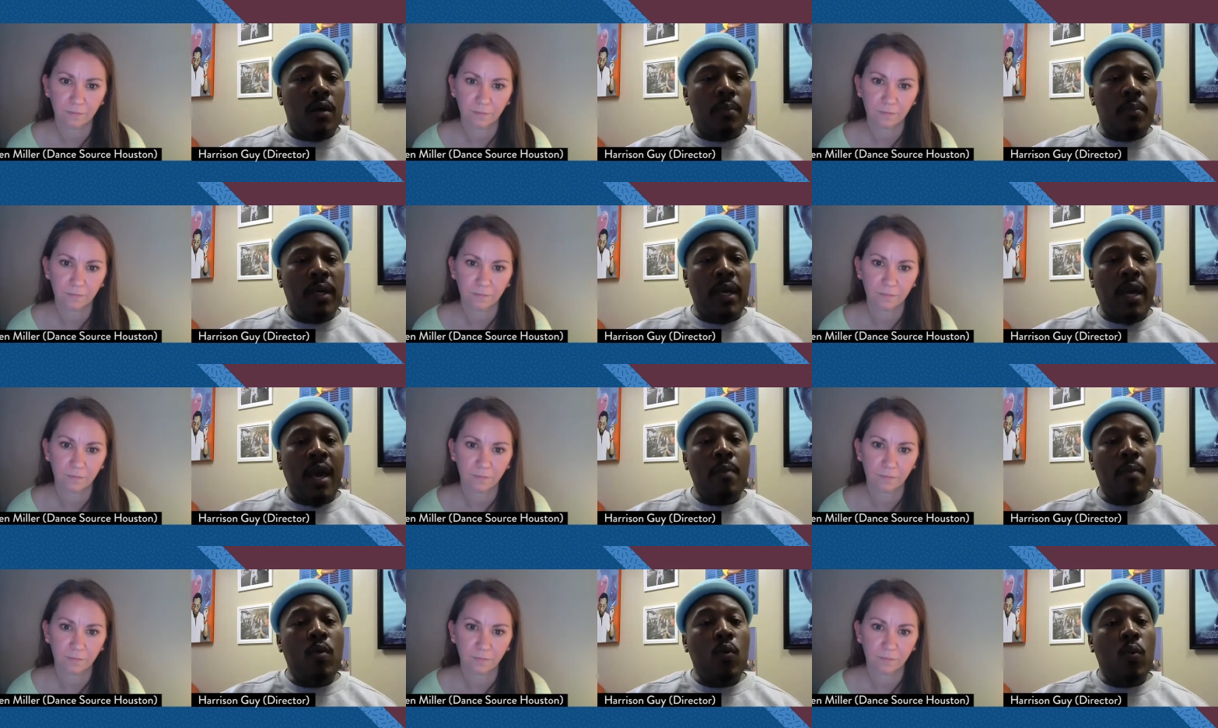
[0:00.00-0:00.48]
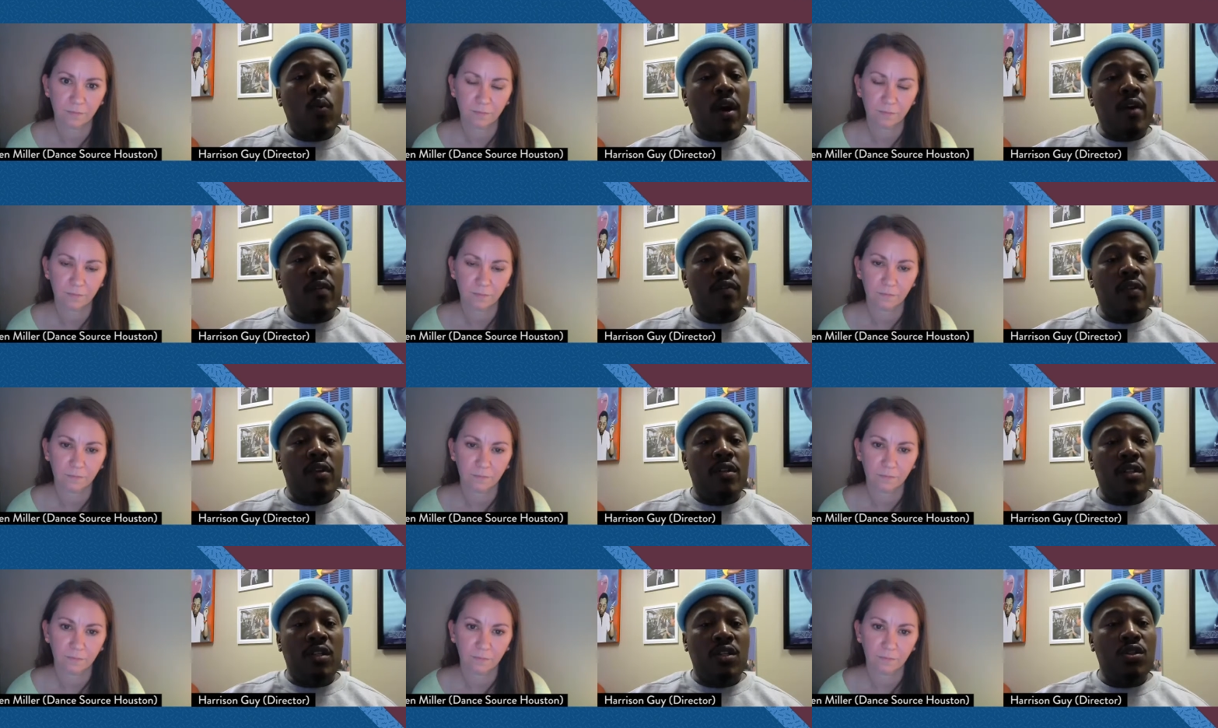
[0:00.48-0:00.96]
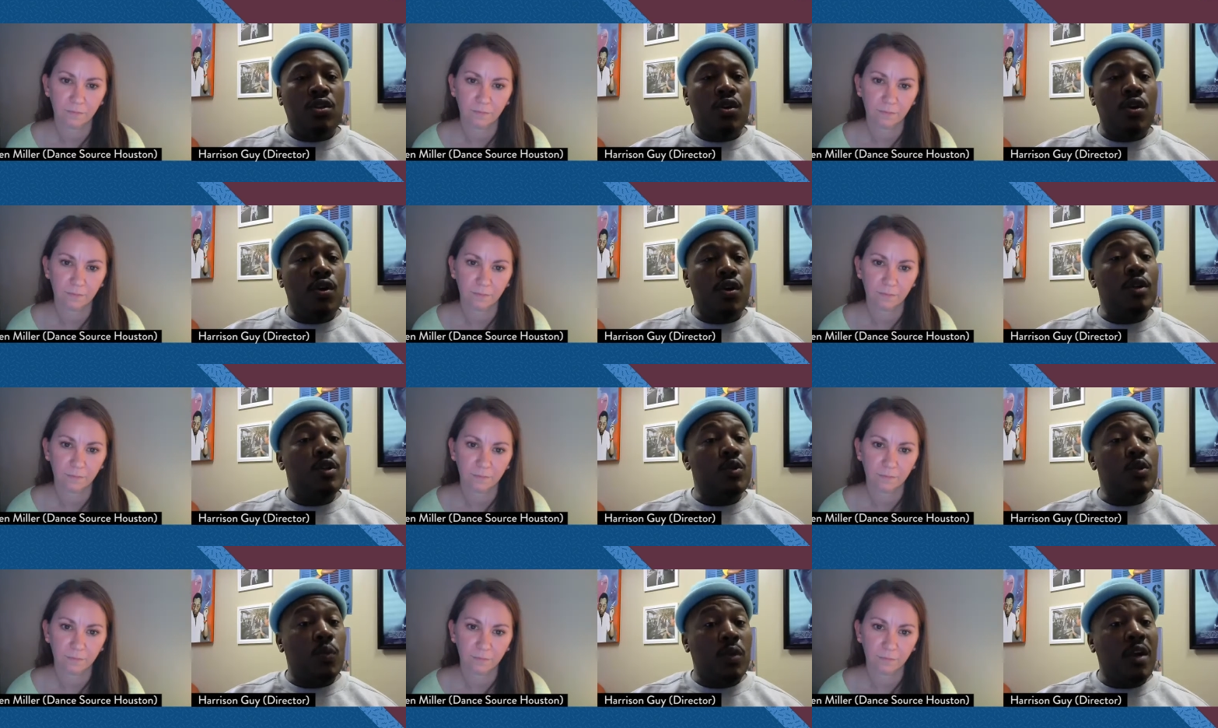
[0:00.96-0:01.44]
Speaker 1: became aware of the cistern
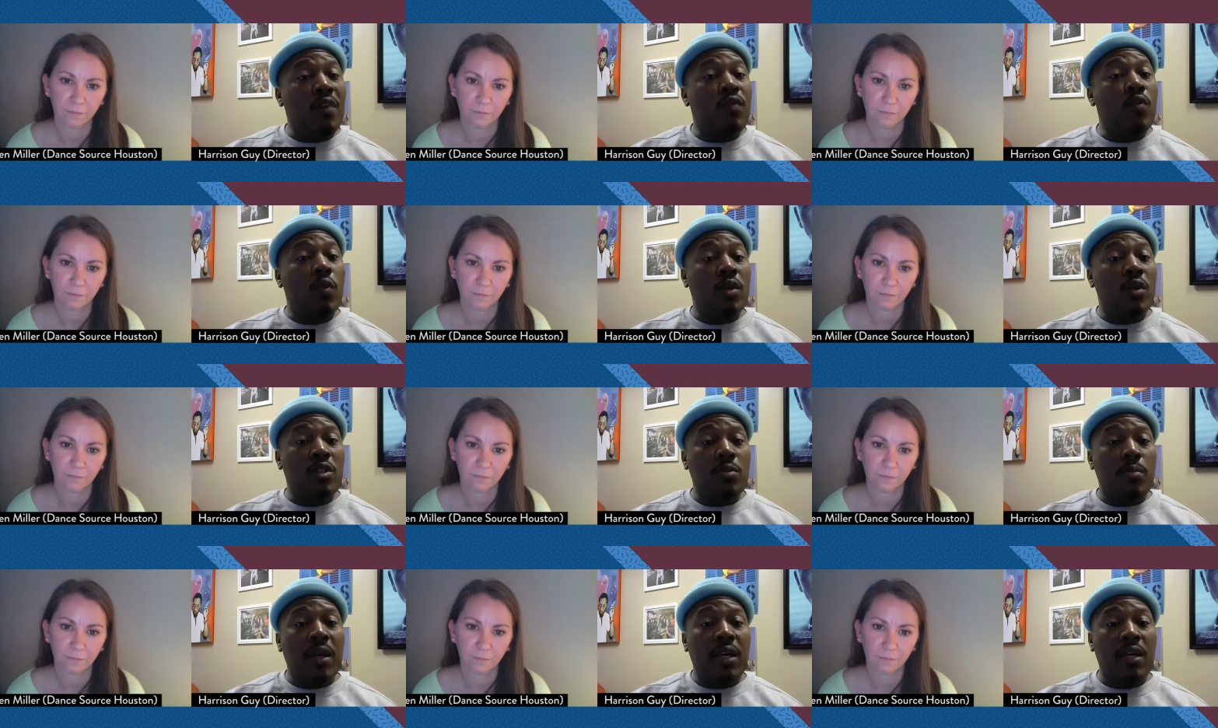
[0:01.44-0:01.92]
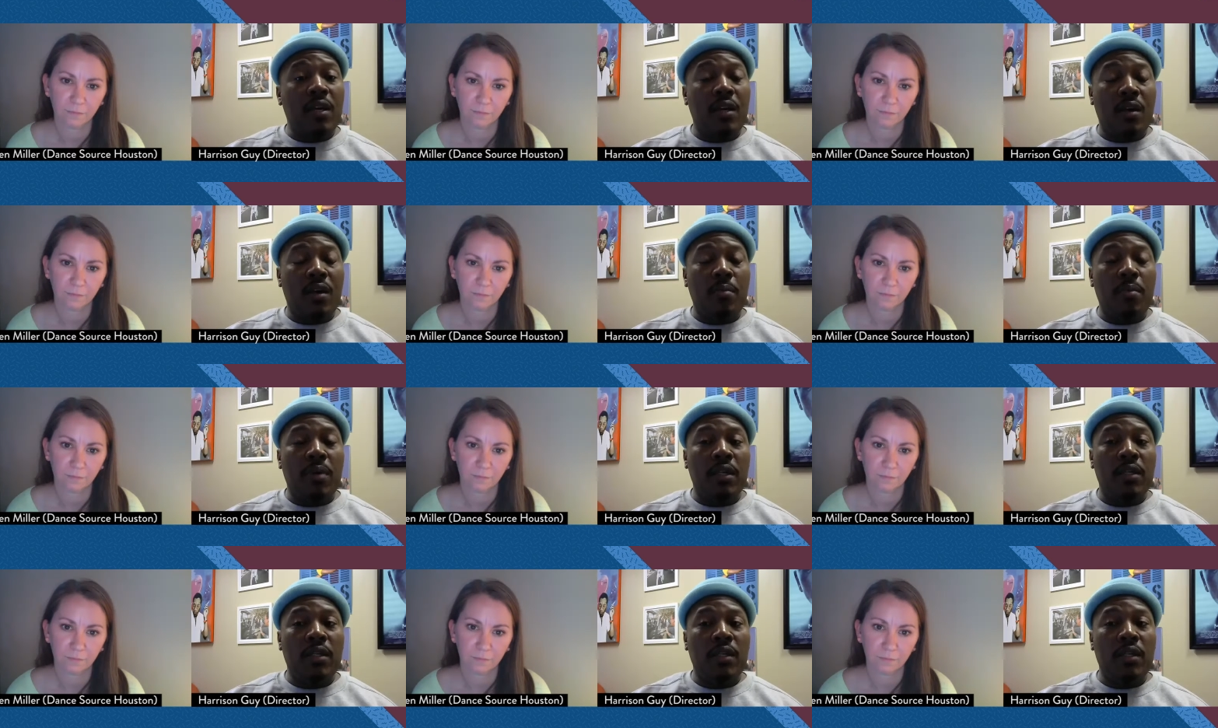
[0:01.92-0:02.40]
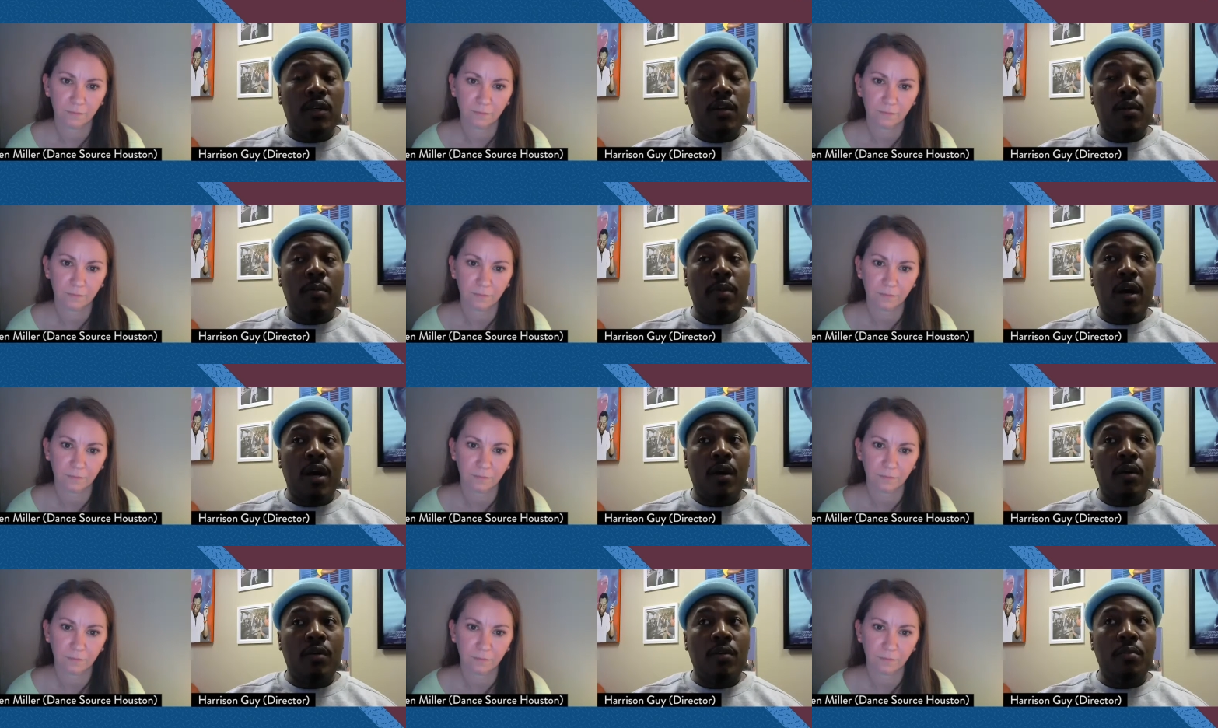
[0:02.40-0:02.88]
is when everyone's making a big deal
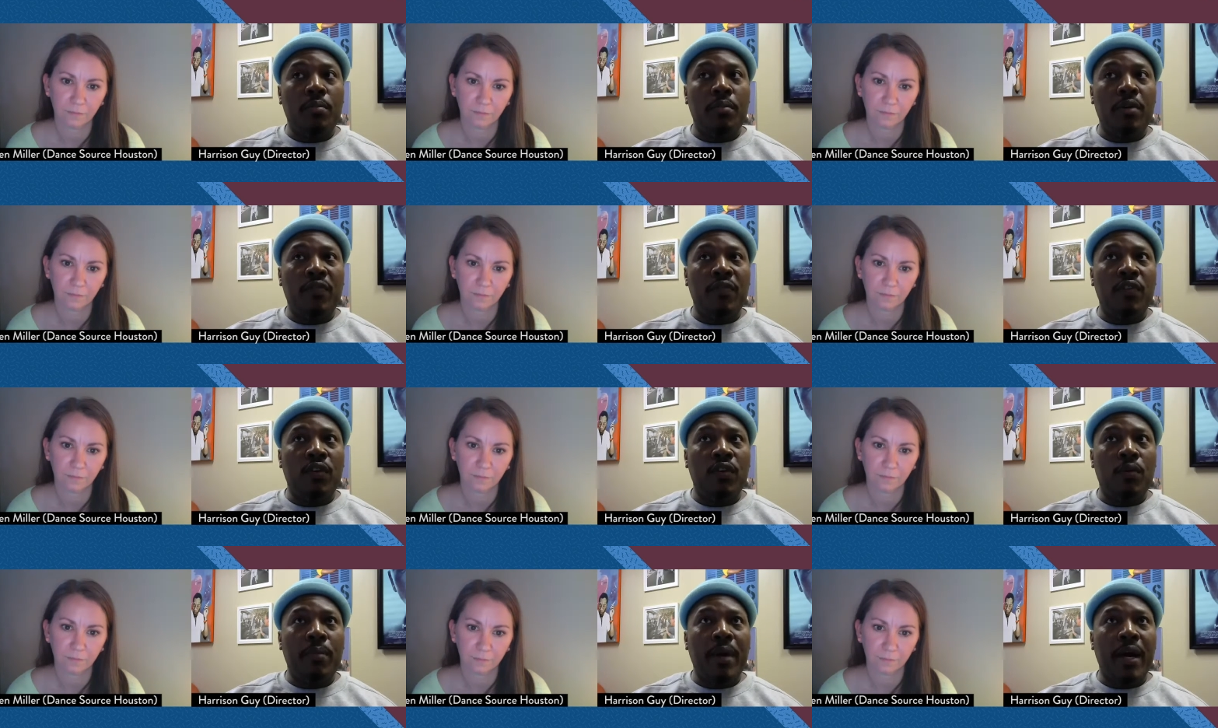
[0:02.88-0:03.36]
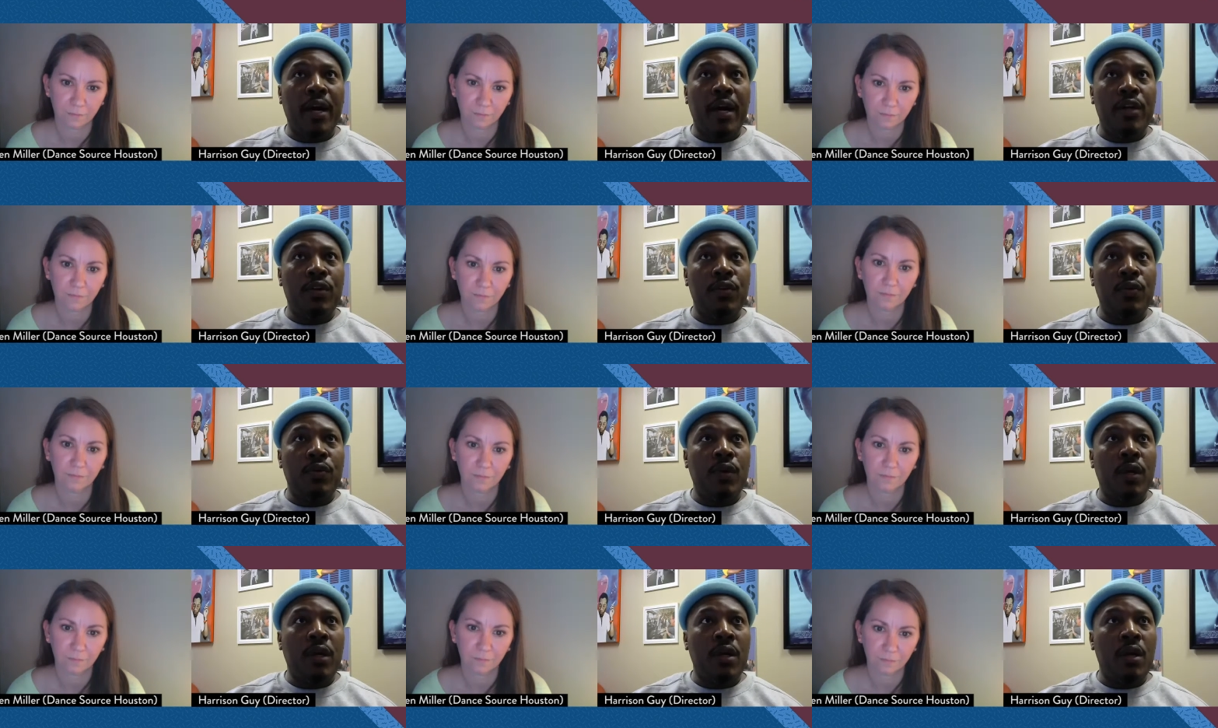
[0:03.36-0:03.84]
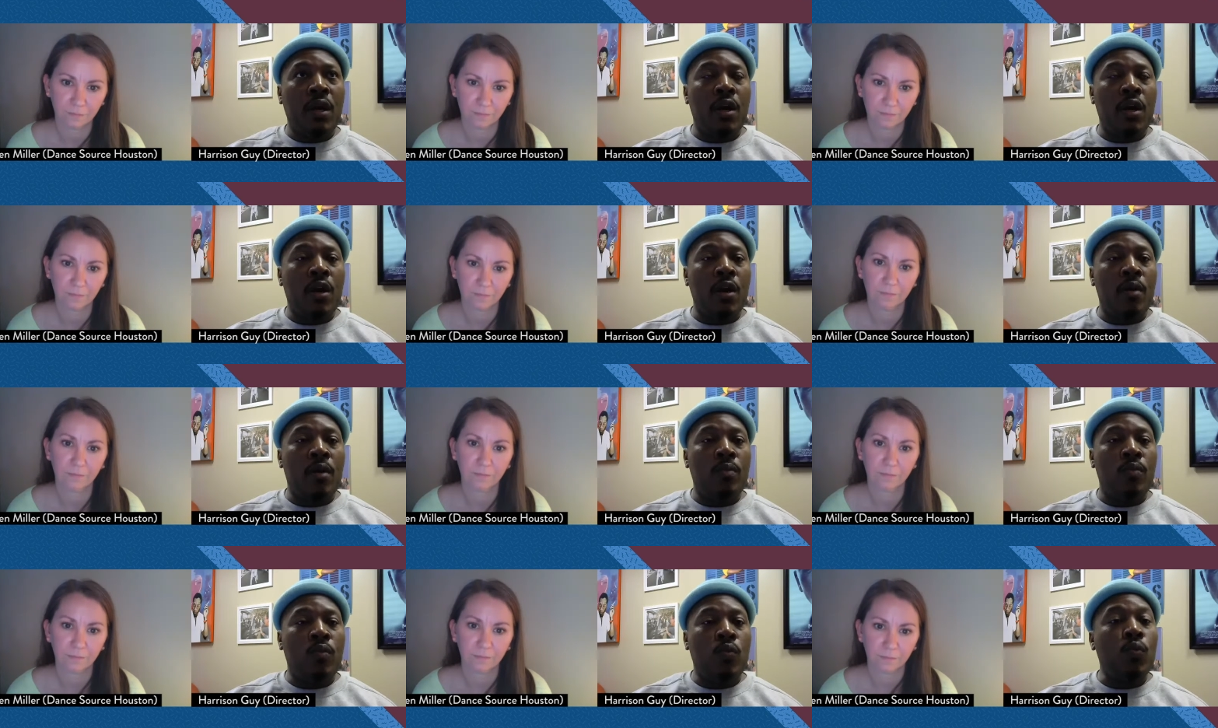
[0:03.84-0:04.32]
about buffalo bayou um,